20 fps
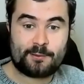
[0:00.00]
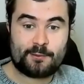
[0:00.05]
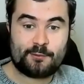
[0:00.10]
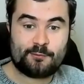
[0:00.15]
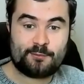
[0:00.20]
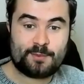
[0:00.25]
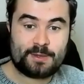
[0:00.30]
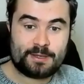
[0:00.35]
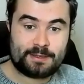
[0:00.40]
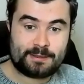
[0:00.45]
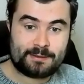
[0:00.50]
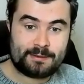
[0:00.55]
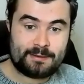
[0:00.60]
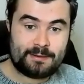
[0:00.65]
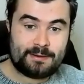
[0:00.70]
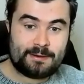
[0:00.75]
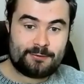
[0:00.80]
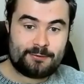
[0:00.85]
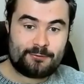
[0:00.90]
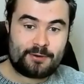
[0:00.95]
You've been
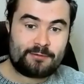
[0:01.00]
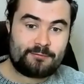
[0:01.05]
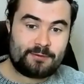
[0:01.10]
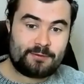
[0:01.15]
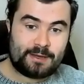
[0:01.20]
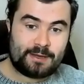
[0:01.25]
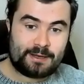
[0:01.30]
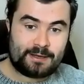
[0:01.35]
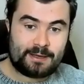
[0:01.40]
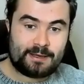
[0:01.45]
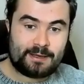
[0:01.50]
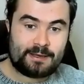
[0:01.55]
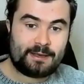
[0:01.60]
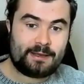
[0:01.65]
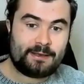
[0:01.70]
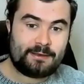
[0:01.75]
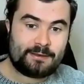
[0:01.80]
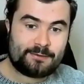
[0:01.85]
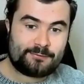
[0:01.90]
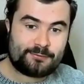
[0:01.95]
traveling in,
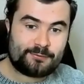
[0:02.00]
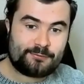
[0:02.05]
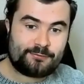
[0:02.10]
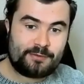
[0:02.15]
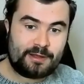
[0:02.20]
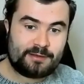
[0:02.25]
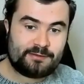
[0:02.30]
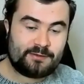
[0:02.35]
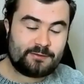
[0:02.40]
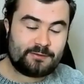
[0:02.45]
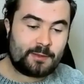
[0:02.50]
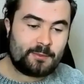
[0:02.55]
in different phases.